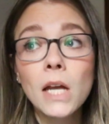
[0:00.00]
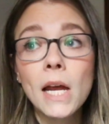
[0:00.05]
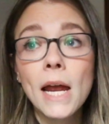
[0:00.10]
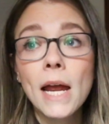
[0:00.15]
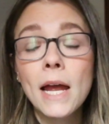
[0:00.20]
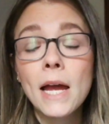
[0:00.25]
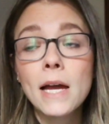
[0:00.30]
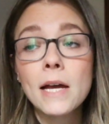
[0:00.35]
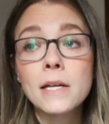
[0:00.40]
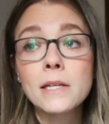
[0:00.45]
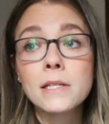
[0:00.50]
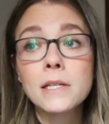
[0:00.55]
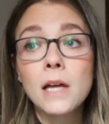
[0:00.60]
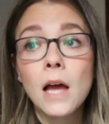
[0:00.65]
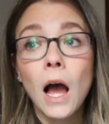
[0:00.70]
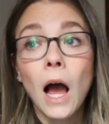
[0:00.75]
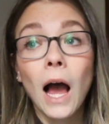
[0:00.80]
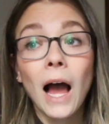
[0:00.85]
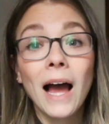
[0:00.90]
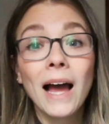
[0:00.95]
And
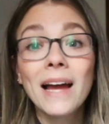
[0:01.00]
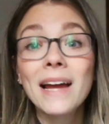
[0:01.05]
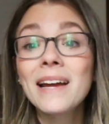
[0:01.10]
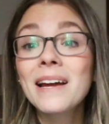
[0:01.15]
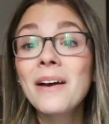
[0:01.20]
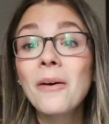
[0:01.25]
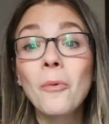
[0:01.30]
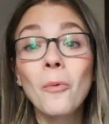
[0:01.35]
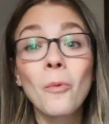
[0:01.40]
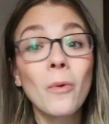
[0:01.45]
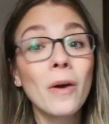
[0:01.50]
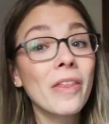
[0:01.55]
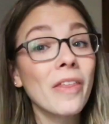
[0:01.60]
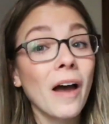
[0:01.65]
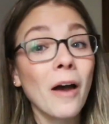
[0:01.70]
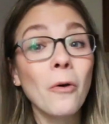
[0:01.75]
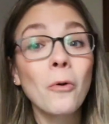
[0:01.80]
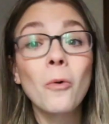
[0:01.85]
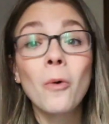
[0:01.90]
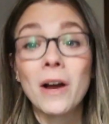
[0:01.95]
I,
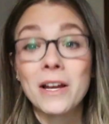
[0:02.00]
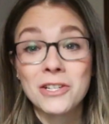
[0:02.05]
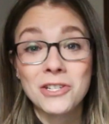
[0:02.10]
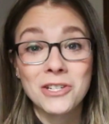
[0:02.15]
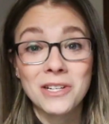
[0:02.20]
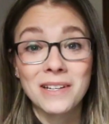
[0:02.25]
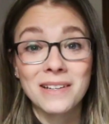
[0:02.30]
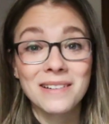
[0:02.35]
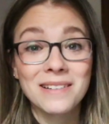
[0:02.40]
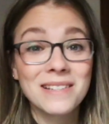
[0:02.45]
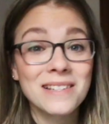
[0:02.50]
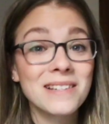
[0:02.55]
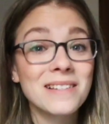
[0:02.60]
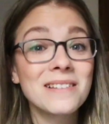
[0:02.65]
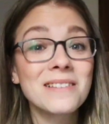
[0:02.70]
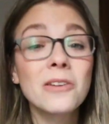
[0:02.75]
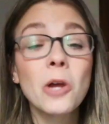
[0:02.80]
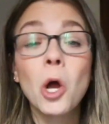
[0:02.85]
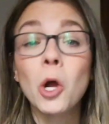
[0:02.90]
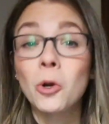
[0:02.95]
without question,
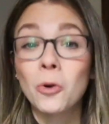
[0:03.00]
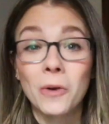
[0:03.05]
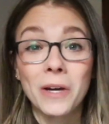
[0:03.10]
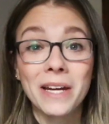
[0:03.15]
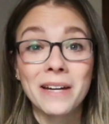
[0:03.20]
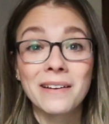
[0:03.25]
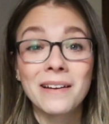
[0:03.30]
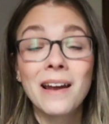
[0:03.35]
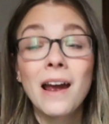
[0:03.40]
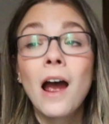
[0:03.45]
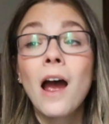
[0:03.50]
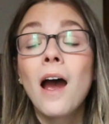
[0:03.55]
agreed.